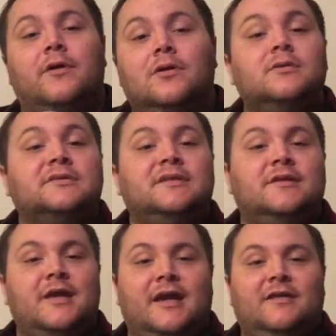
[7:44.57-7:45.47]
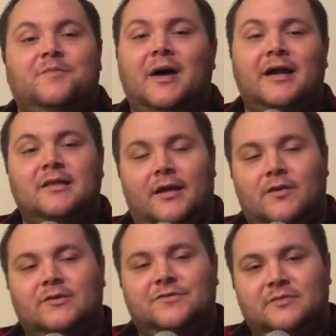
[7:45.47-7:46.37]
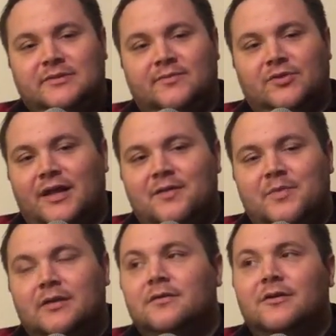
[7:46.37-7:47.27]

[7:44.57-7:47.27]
You don't see the negative body language from someone like Beal.